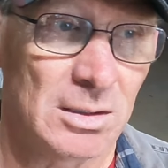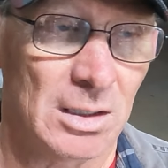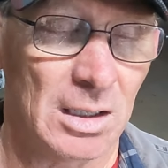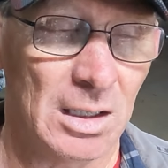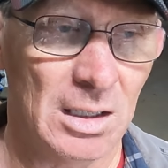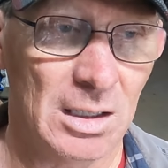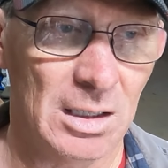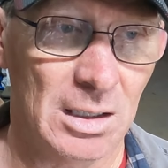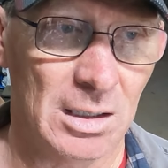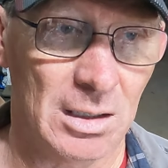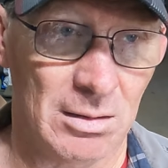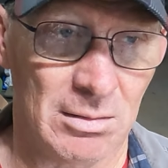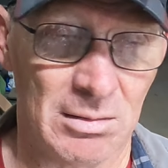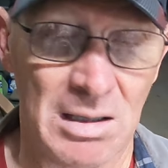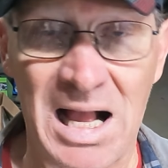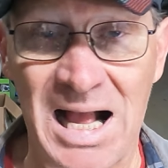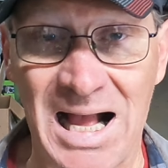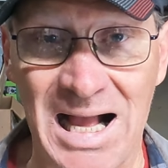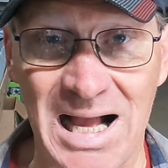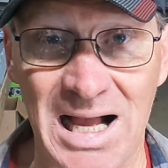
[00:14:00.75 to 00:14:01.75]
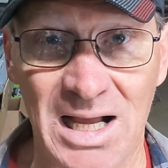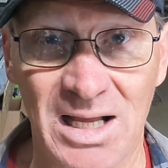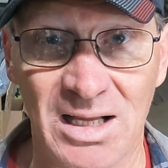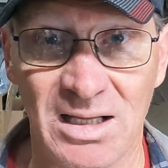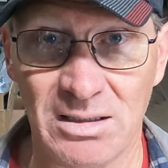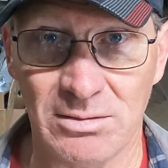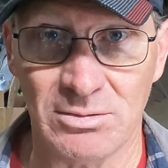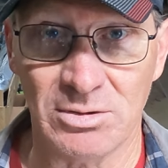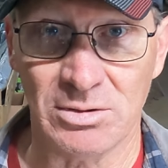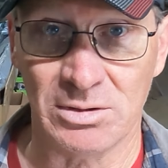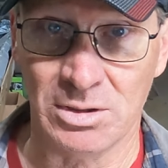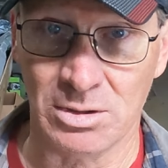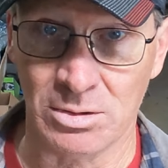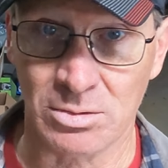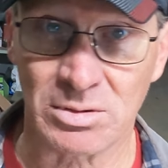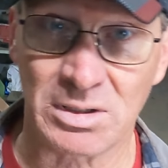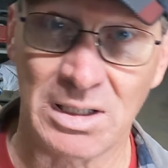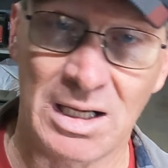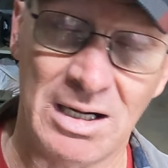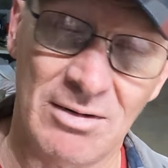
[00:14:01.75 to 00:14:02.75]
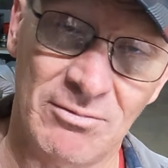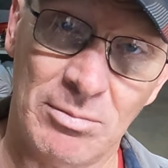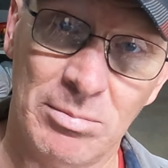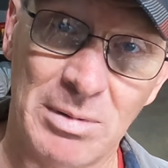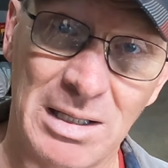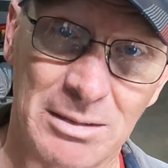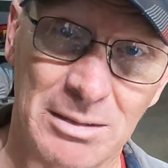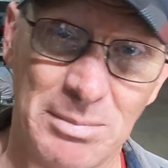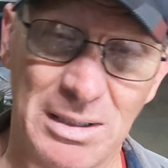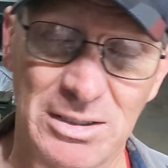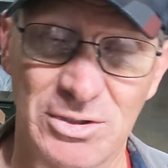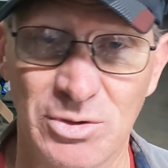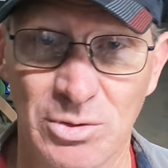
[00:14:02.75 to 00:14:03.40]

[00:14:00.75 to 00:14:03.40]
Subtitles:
High, you know, kind of like about